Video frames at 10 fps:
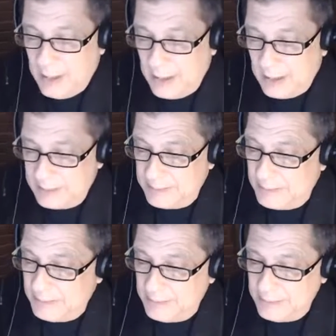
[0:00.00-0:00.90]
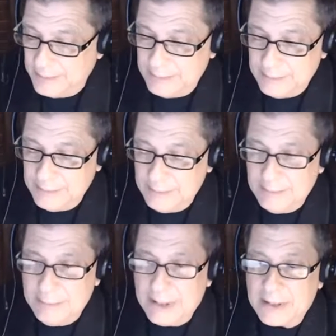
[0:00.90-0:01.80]
um,
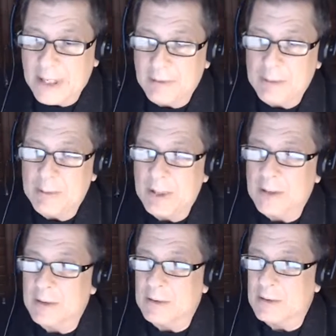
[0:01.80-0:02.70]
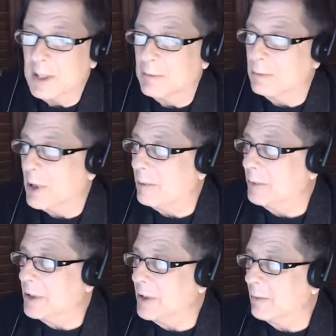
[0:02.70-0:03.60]
because that would be big news and I would
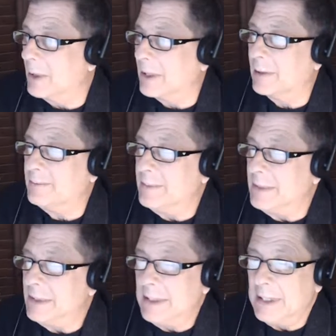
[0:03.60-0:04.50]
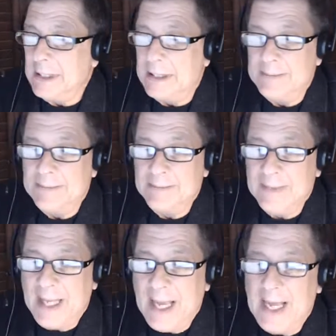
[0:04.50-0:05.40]
probably hear about that. Um,
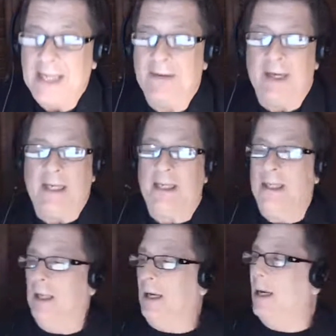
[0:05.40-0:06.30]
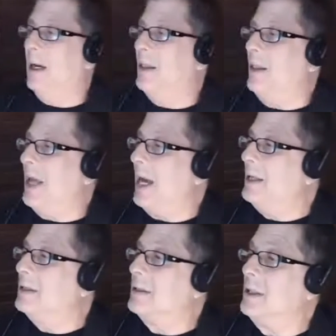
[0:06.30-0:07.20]
anyway,
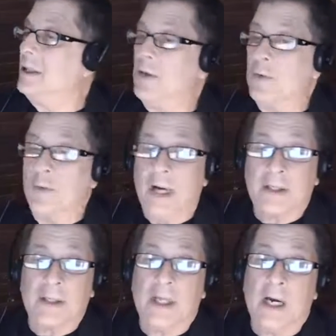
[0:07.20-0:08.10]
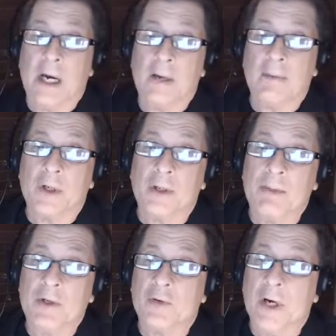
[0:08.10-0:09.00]
that is kind of the direction that I'm going to
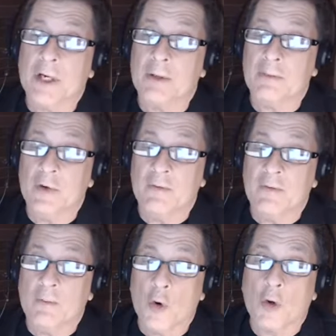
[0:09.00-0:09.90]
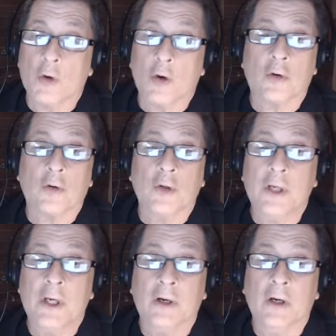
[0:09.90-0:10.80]
be trying to move more
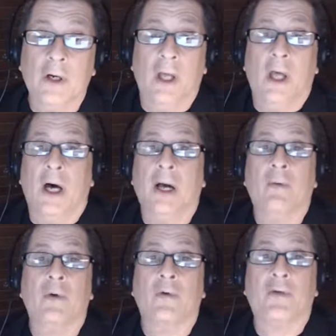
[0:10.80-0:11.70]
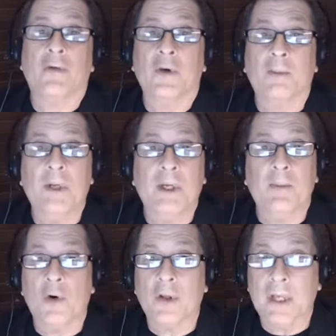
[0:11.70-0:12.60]
locally here. I will still
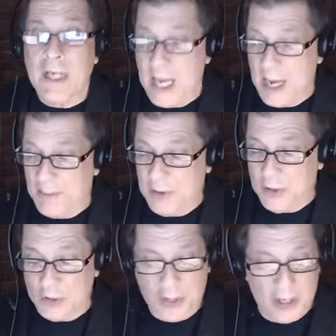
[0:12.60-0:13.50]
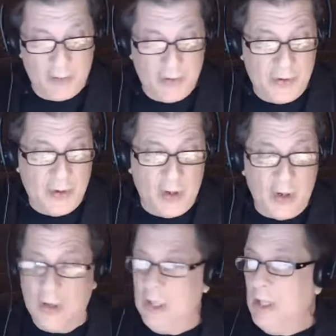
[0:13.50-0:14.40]
be more than happy to share with you
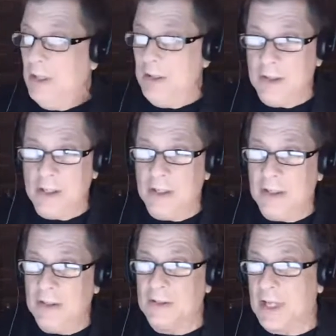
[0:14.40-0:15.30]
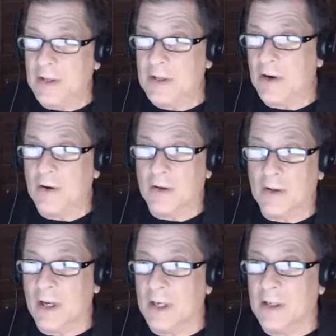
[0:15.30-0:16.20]
all the South
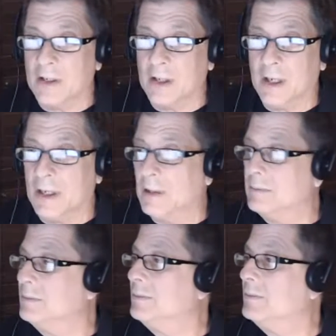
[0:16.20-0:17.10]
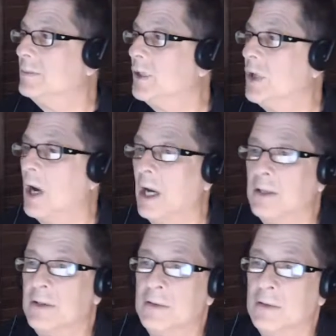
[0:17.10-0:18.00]
Carolina
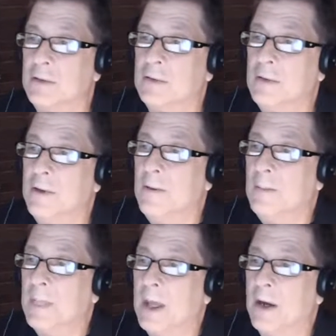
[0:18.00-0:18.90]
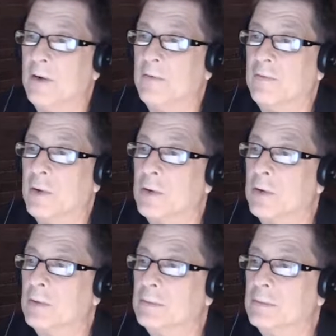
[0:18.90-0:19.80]
guide to
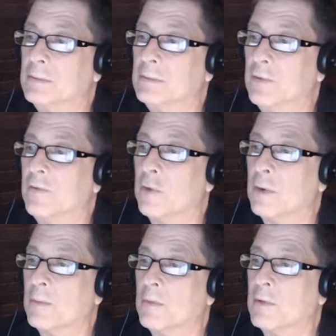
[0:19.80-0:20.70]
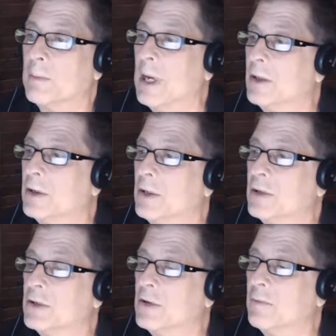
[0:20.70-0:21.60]
voter reform through the ballot
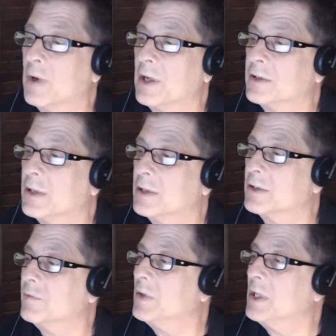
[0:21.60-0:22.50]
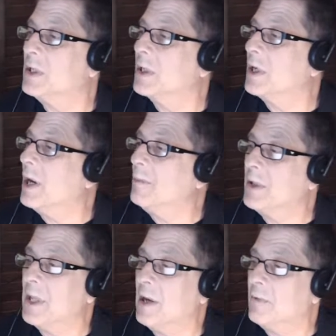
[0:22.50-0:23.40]
initiative process. If you need a
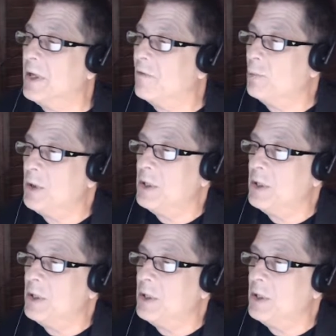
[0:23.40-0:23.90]
copy of that, we have a